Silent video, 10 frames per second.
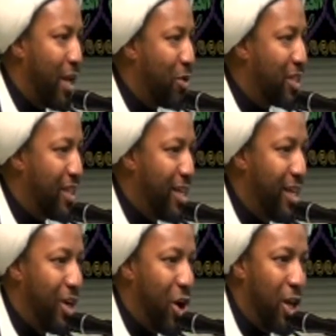But he was
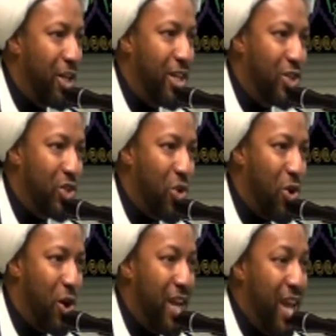leaning on his
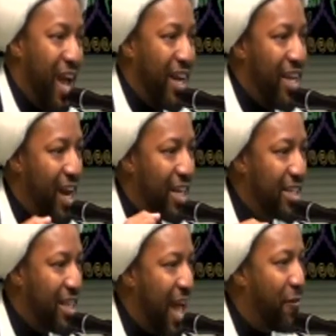sword and he had
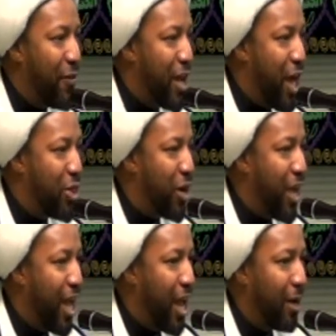a staff in the
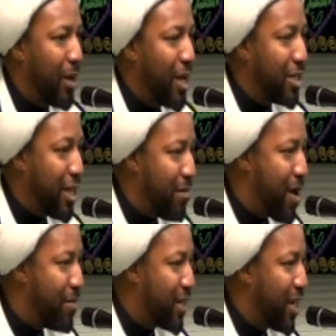other hand because
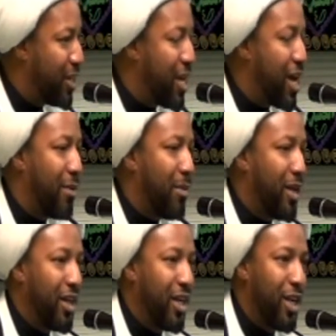Imam Zain
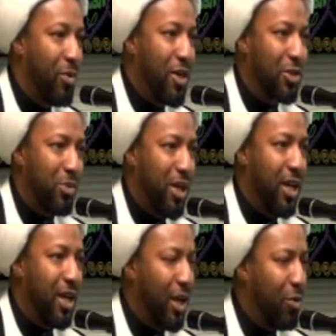al-Abidin, he was
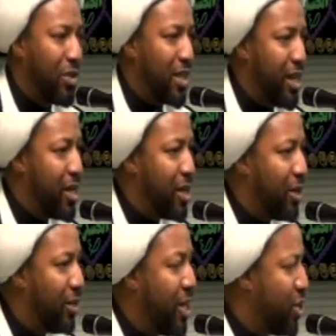weak, he was
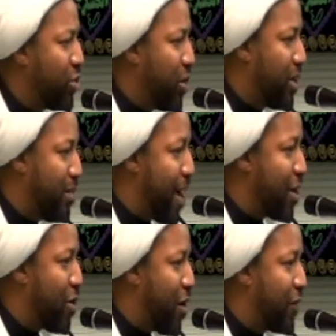ill during the
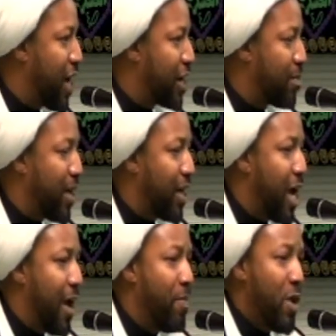battle of
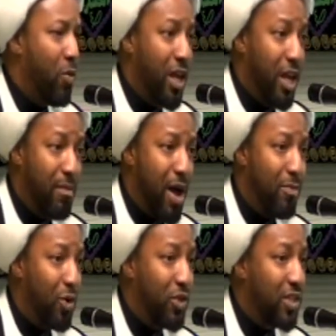Karbala. When
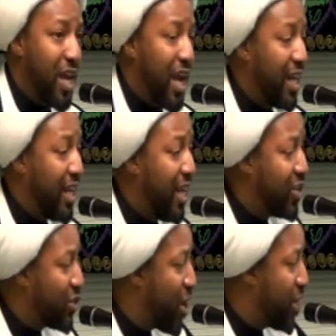Imam Hussein,
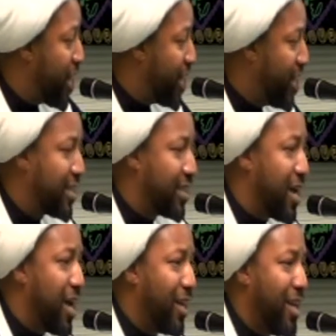he saw that his
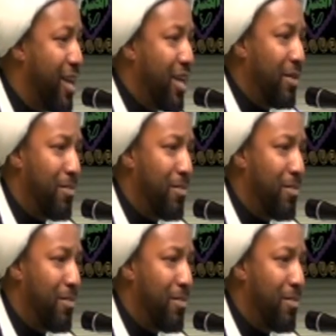son,